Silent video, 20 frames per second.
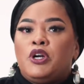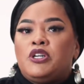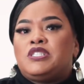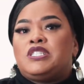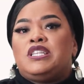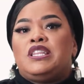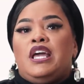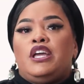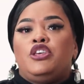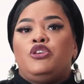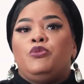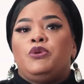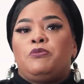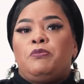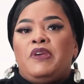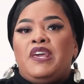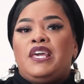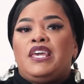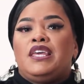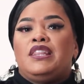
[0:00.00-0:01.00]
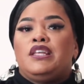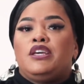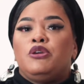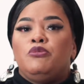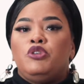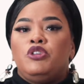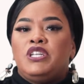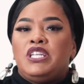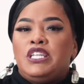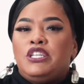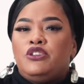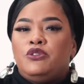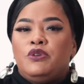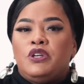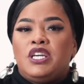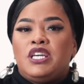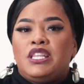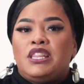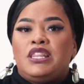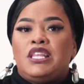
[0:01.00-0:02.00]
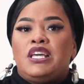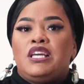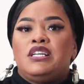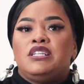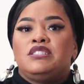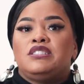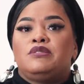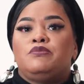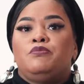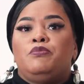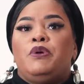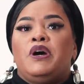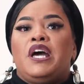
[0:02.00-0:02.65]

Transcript: person that you would pick in the community doing good things,